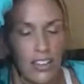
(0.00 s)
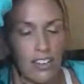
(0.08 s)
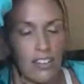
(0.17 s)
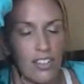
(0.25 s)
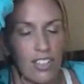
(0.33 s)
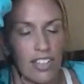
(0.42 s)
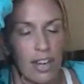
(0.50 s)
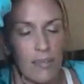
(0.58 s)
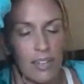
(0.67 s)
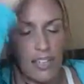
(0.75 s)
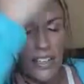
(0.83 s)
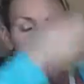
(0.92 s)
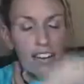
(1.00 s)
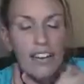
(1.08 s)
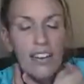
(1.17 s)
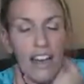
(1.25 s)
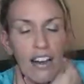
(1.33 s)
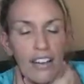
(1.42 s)
the energy come in
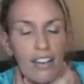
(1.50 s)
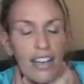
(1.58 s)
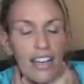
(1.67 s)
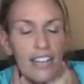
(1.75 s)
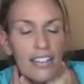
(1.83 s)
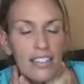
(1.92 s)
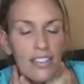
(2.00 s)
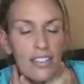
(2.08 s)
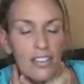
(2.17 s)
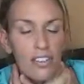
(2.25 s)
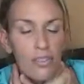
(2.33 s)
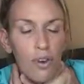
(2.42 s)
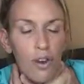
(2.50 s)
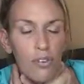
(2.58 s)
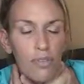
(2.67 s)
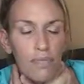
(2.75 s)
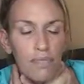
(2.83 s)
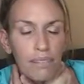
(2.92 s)
here, out your hands, into your throat.